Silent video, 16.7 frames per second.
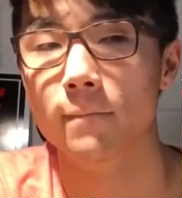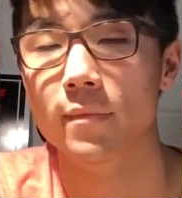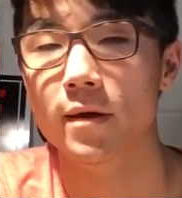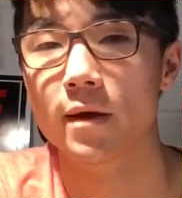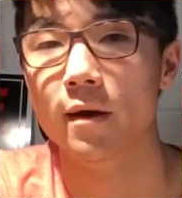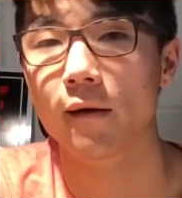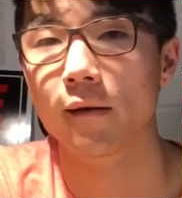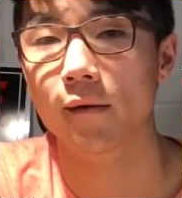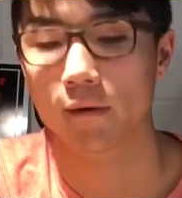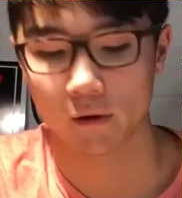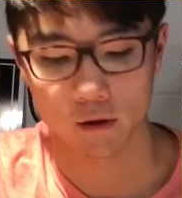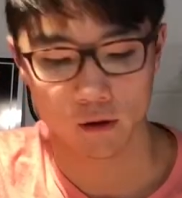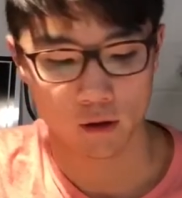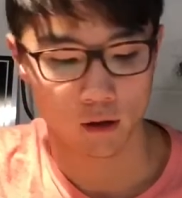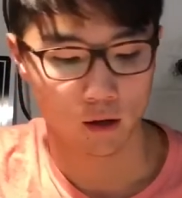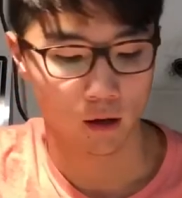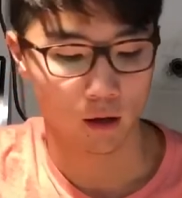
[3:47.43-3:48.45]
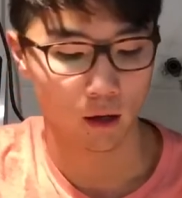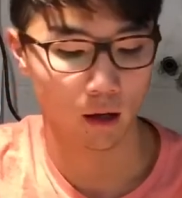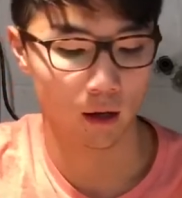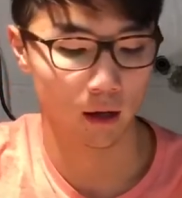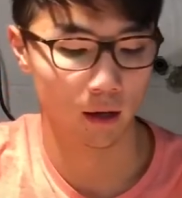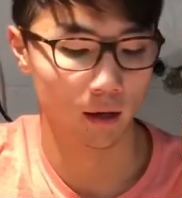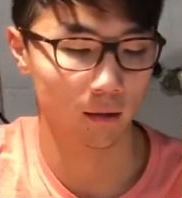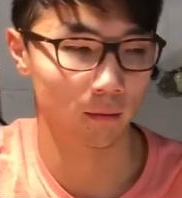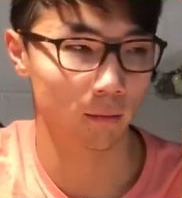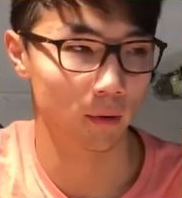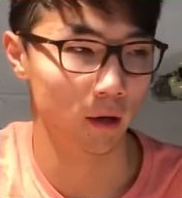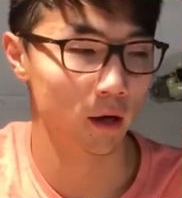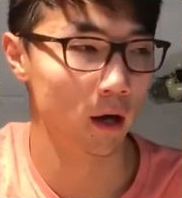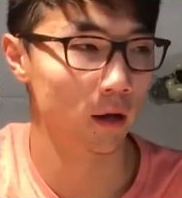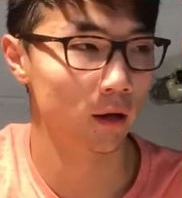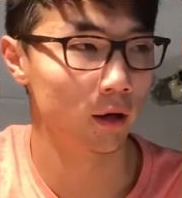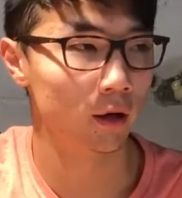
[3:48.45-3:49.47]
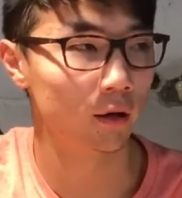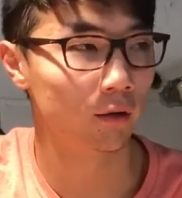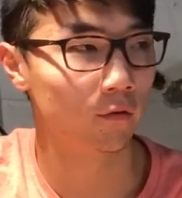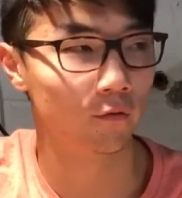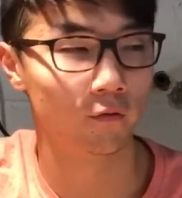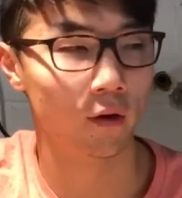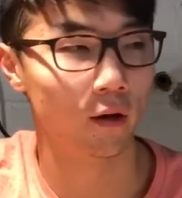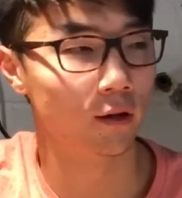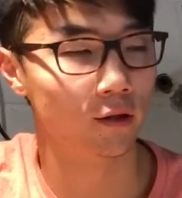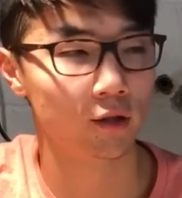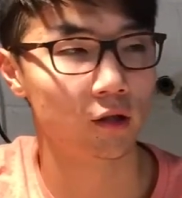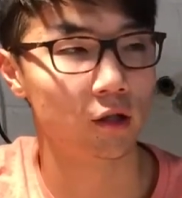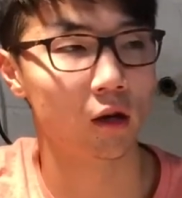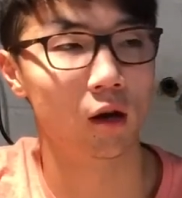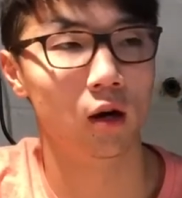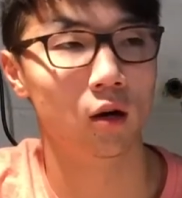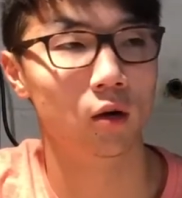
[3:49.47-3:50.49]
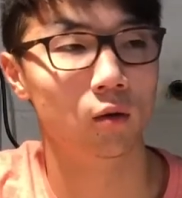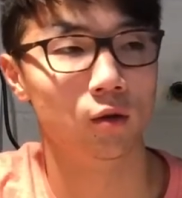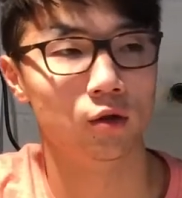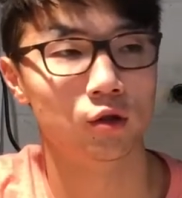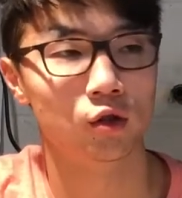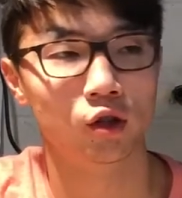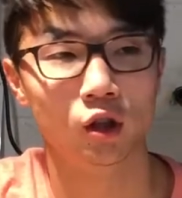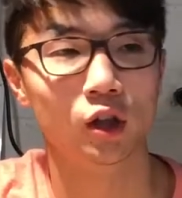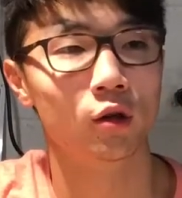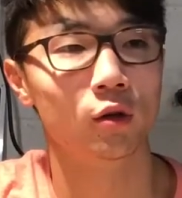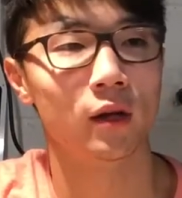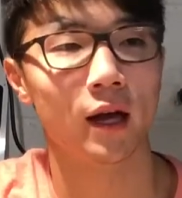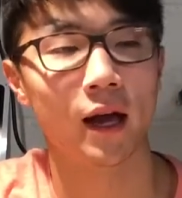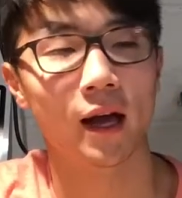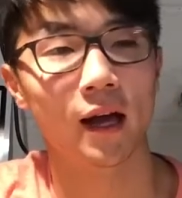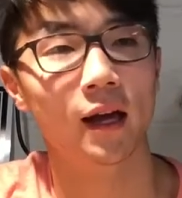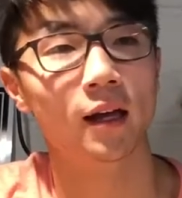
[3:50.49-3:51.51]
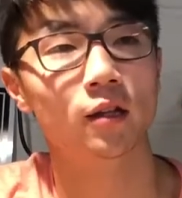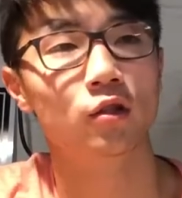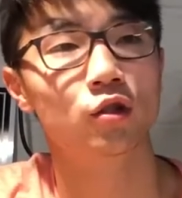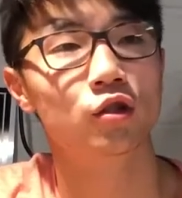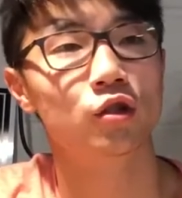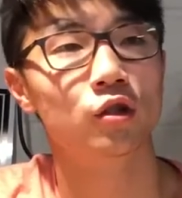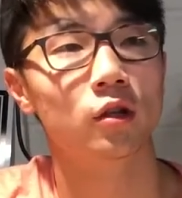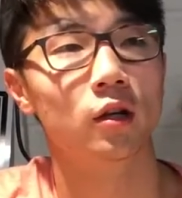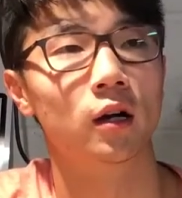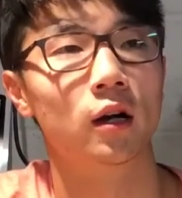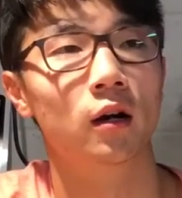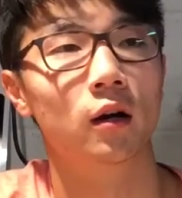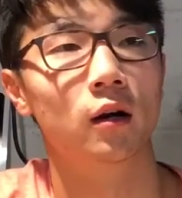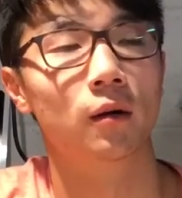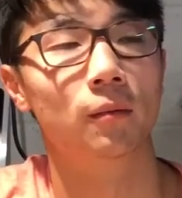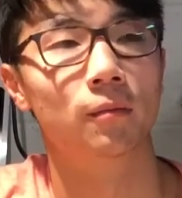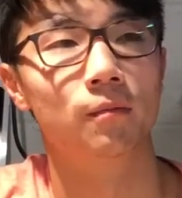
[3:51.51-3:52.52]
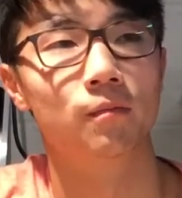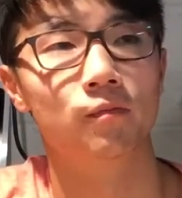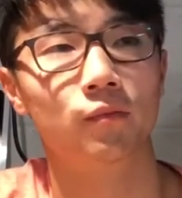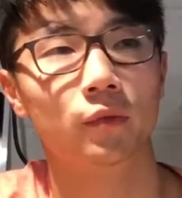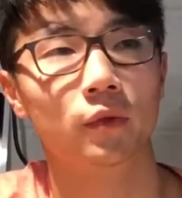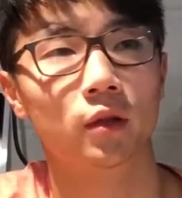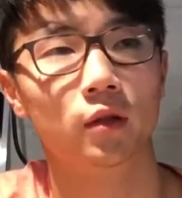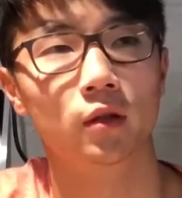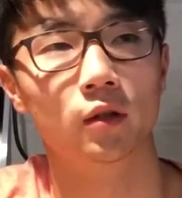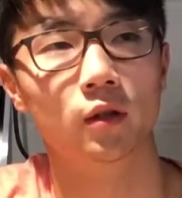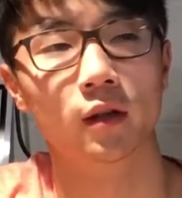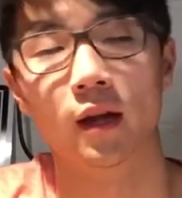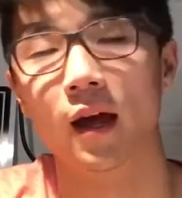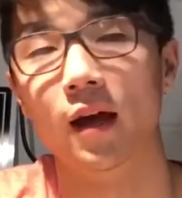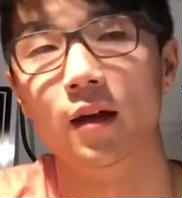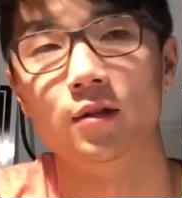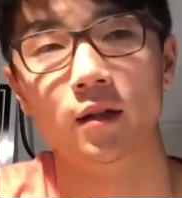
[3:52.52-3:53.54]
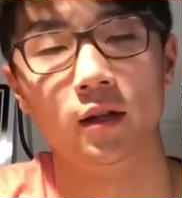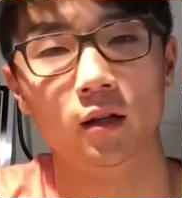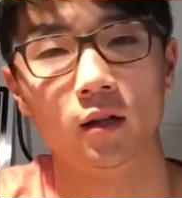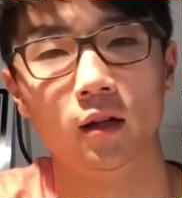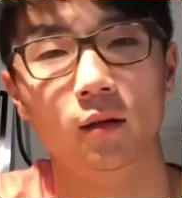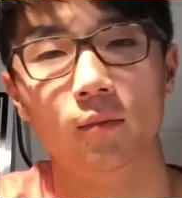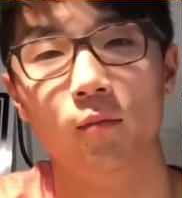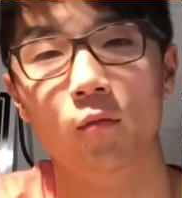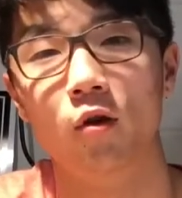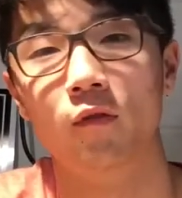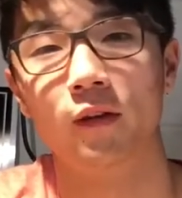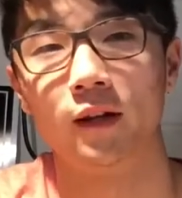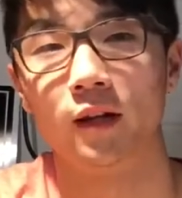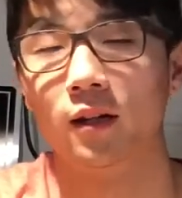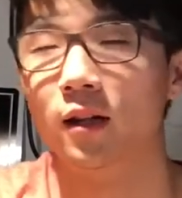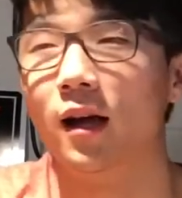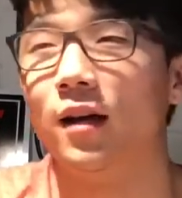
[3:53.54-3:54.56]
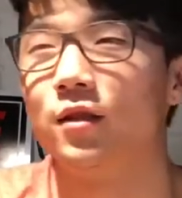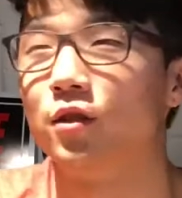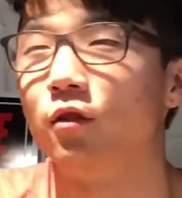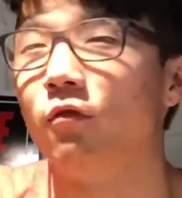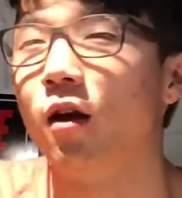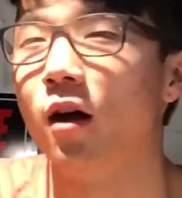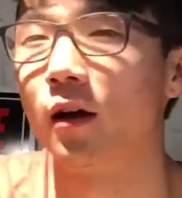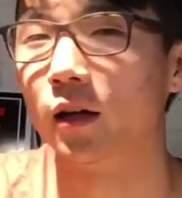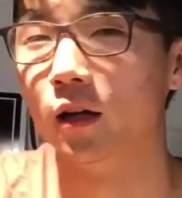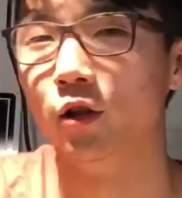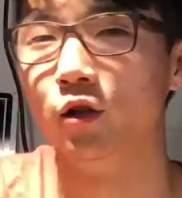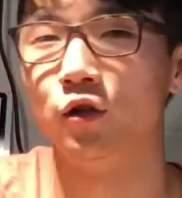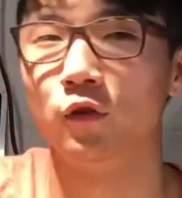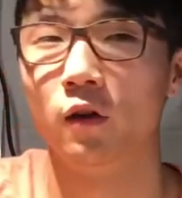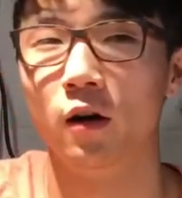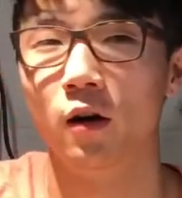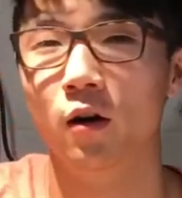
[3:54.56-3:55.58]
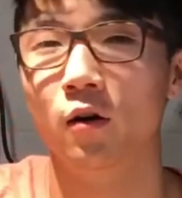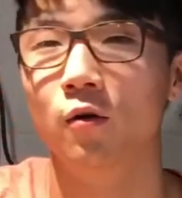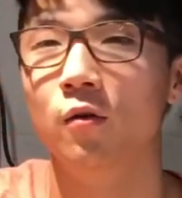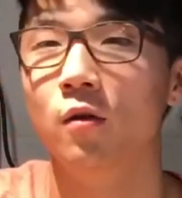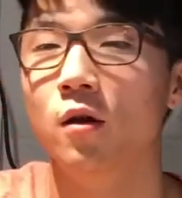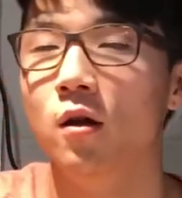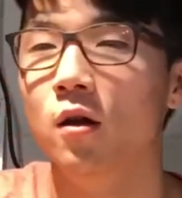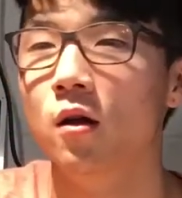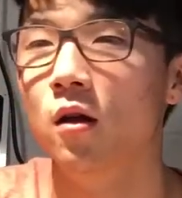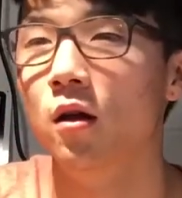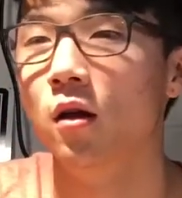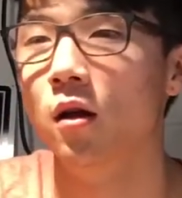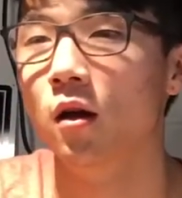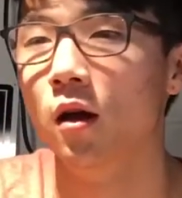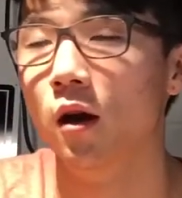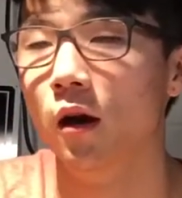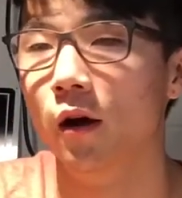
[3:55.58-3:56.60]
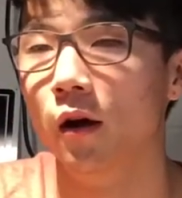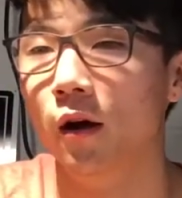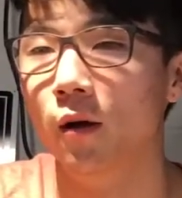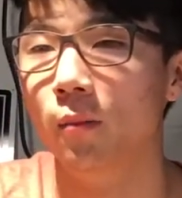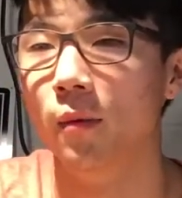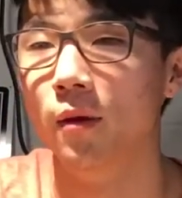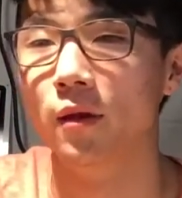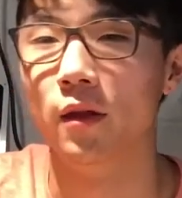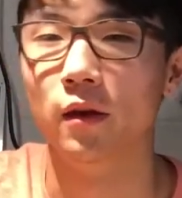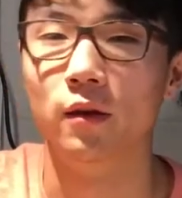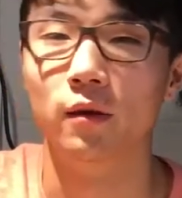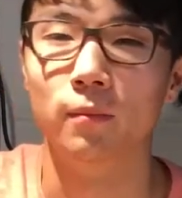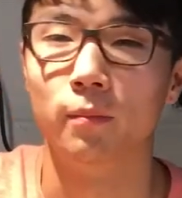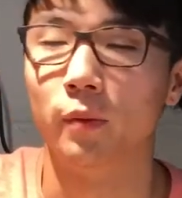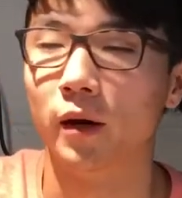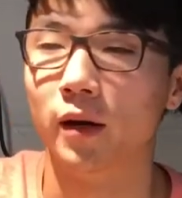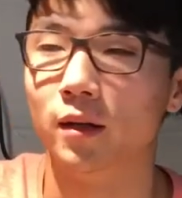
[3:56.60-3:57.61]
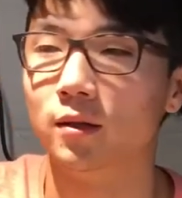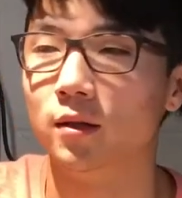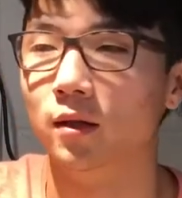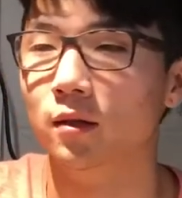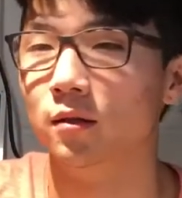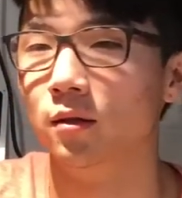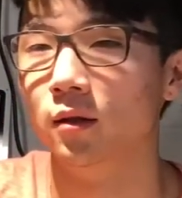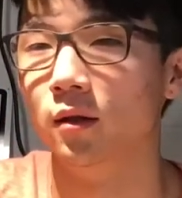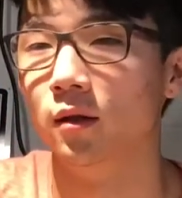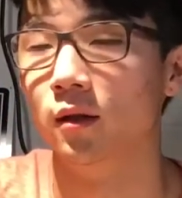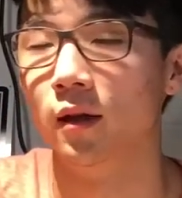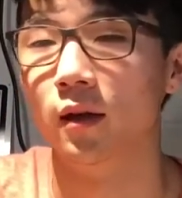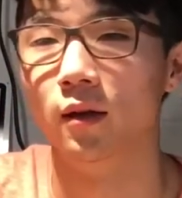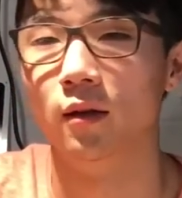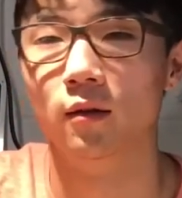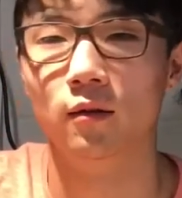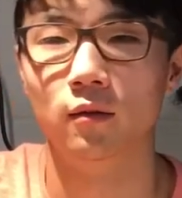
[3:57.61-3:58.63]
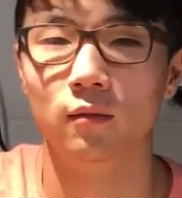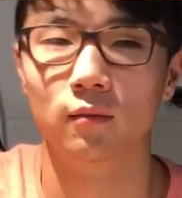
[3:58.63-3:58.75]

Yeah. Another fun song was Choke Edge. It has more of a classic rock intro, and then it breaks into the